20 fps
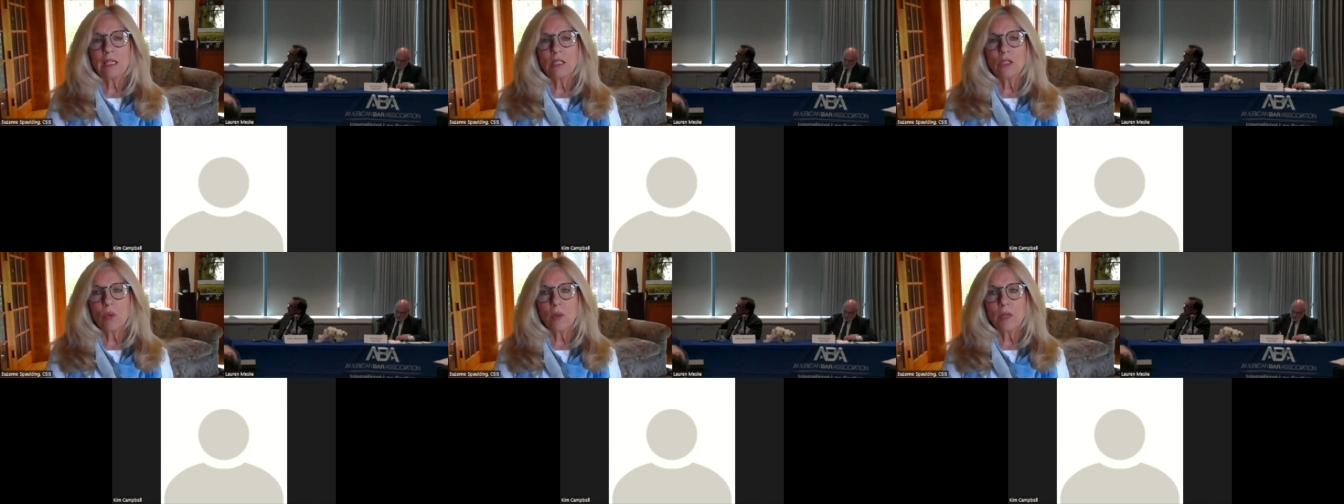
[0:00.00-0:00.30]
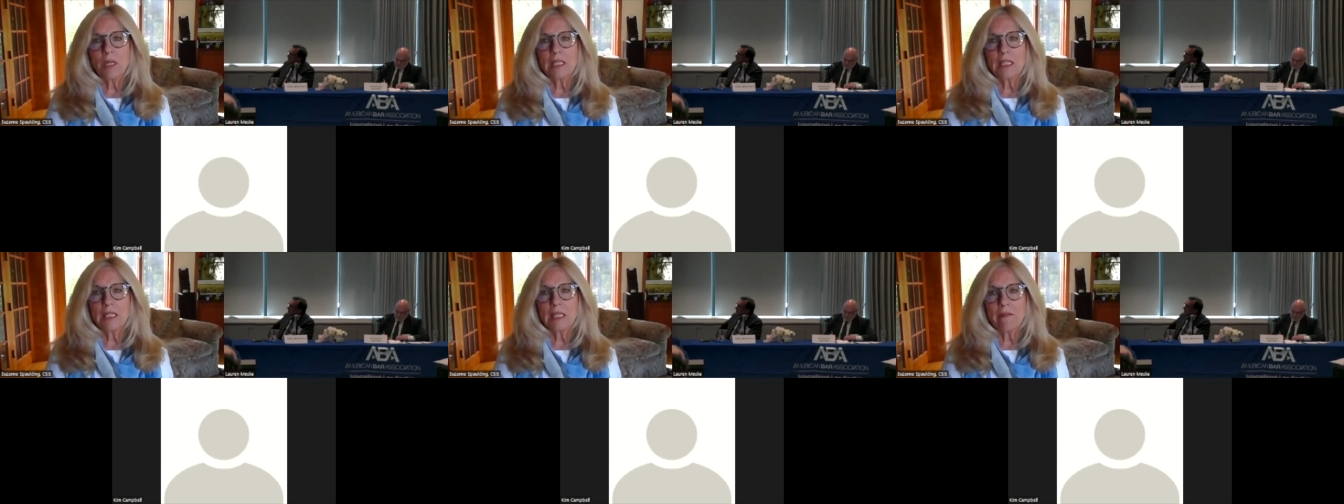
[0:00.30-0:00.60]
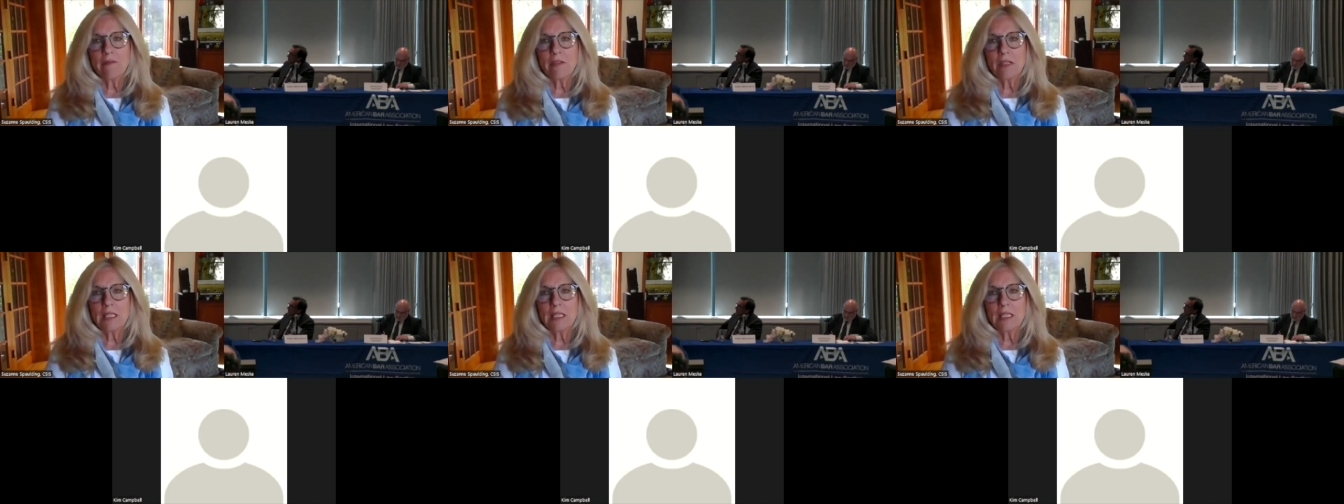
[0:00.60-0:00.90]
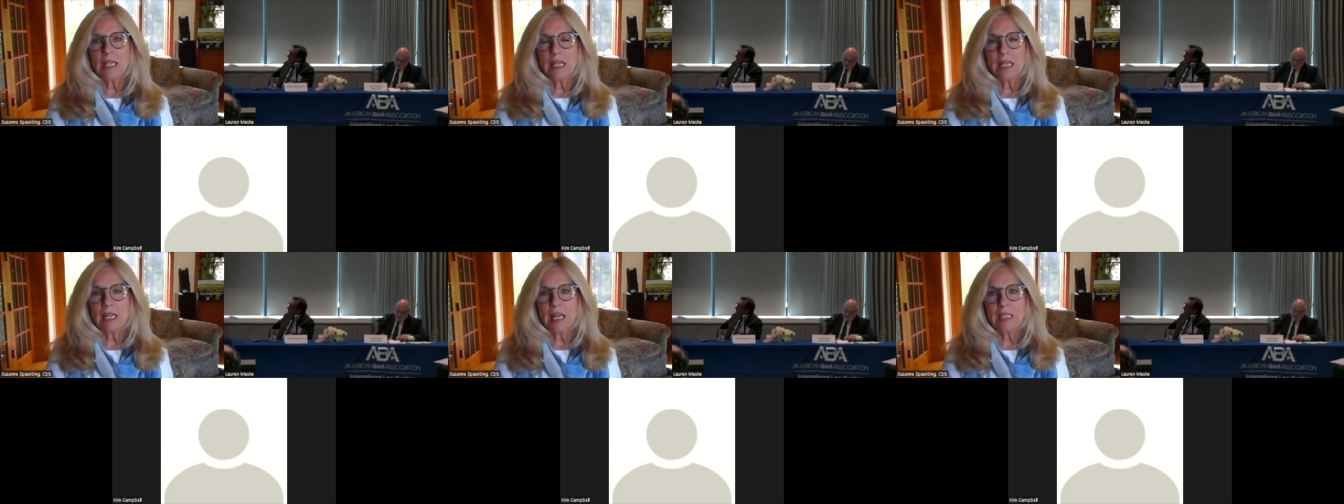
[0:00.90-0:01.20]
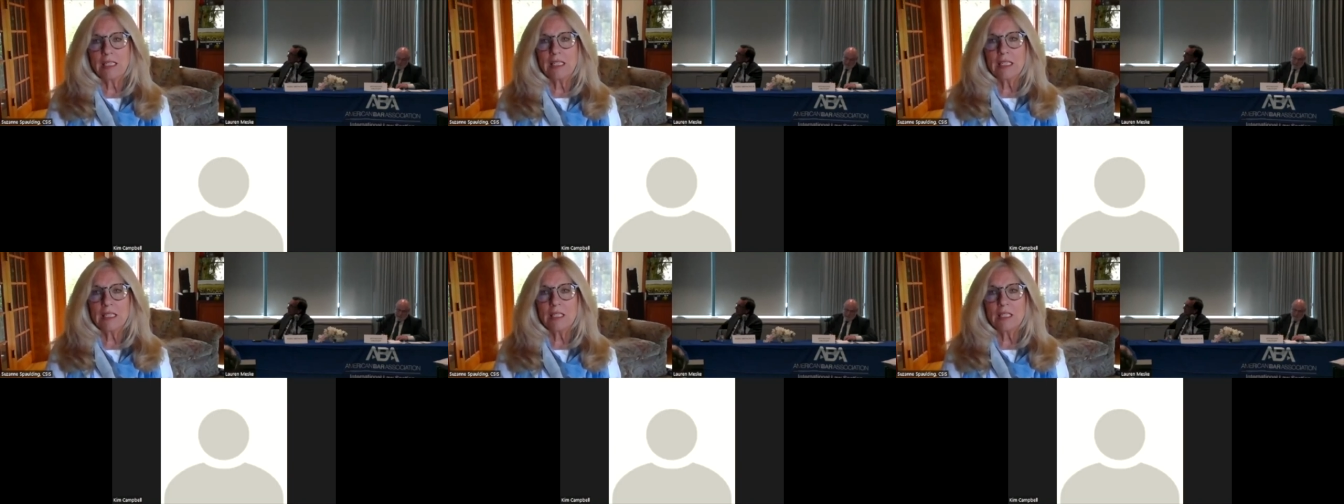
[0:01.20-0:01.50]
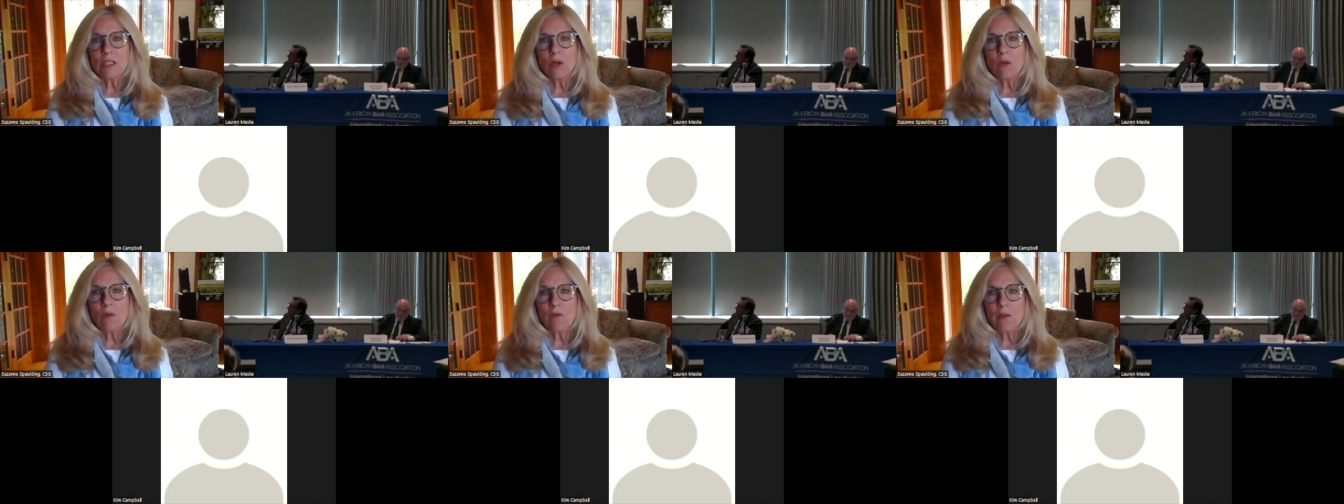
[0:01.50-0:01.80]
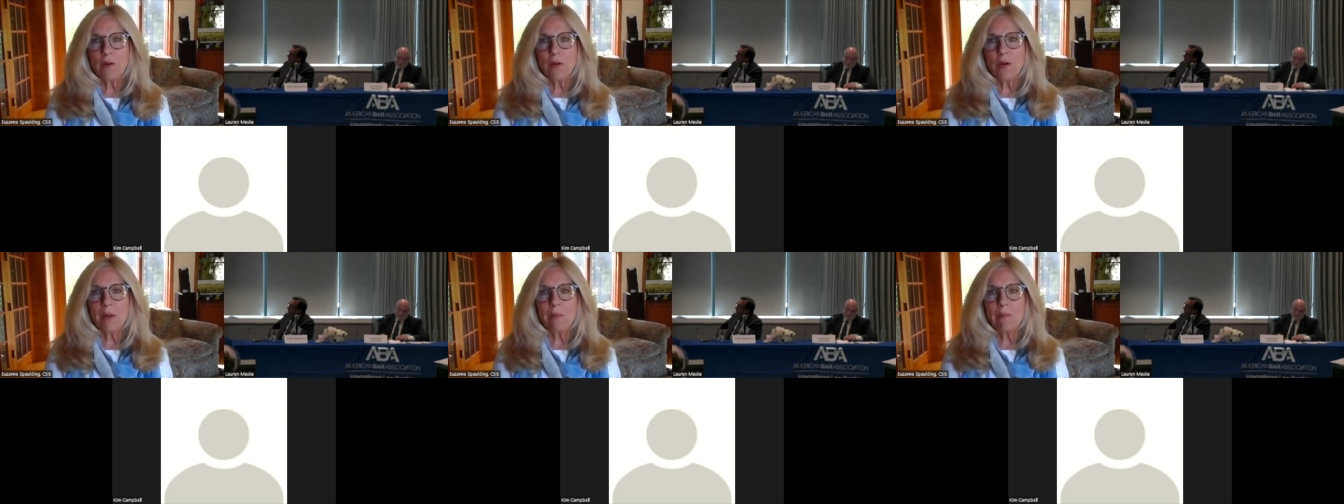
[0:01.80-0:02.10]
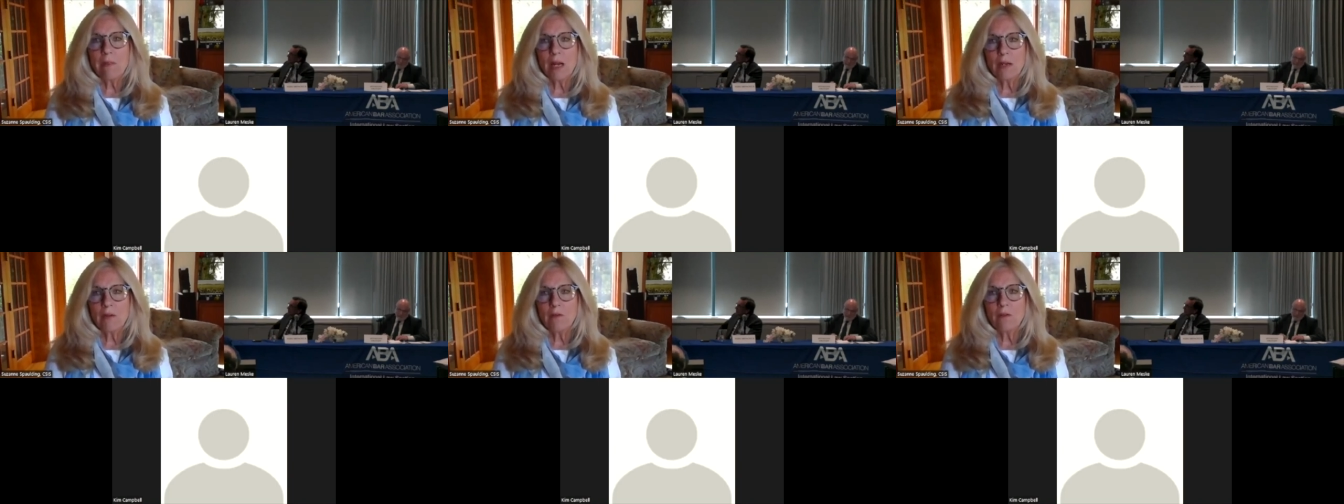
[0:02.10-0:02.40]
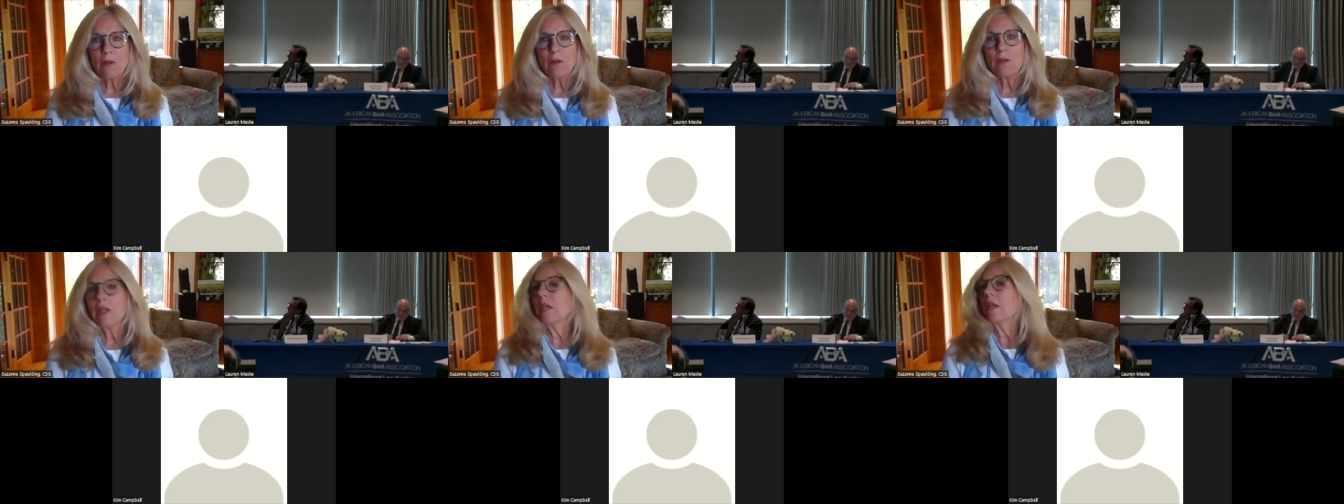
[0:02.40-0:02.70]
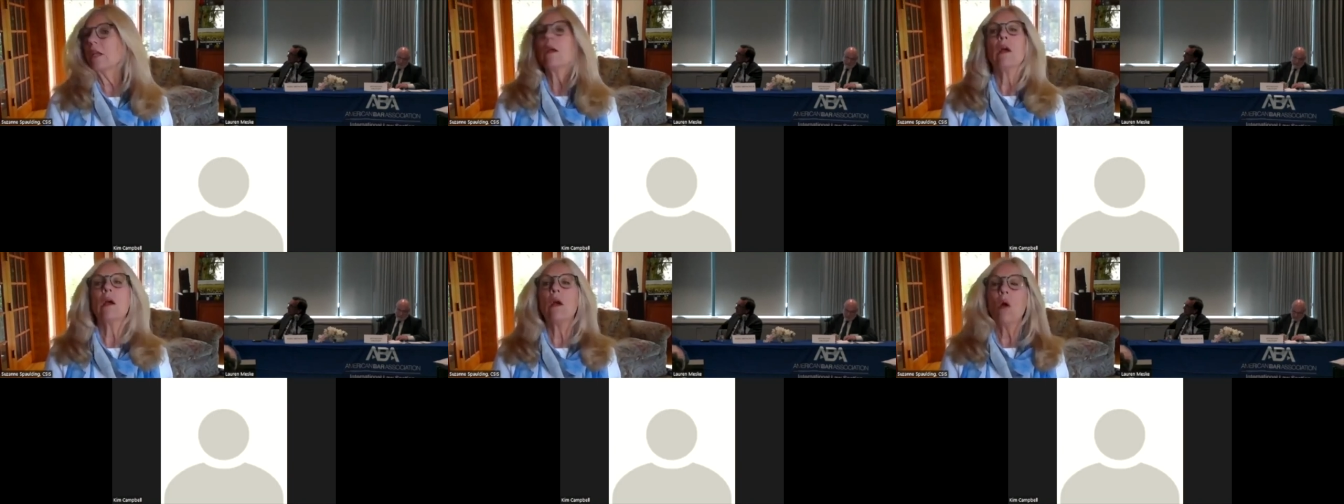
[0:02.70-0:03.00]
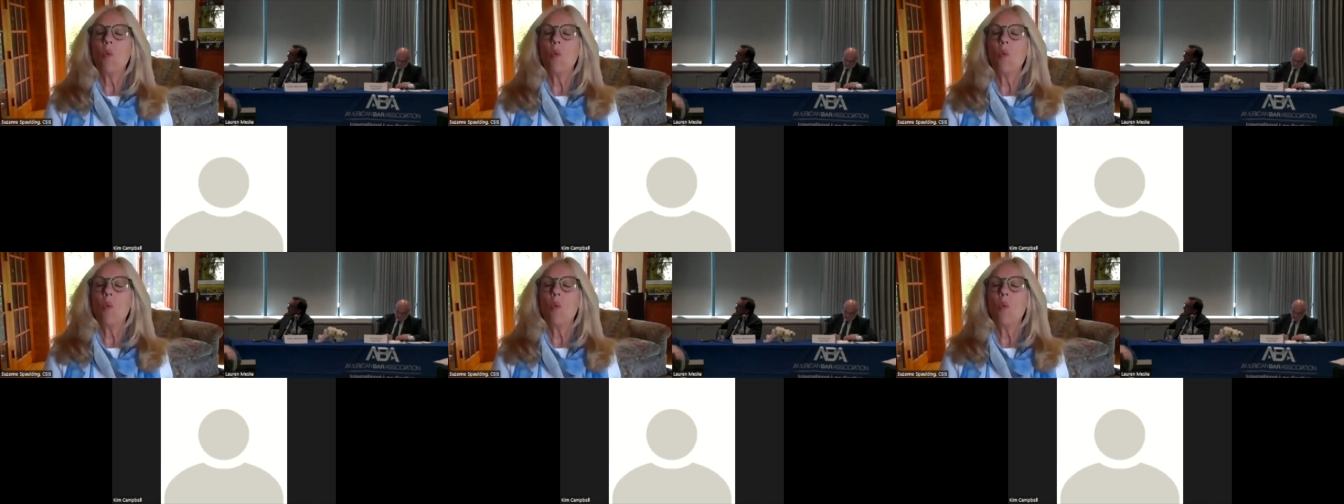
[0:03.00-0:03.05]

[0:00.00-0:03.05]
in 2017, I did so very mindful that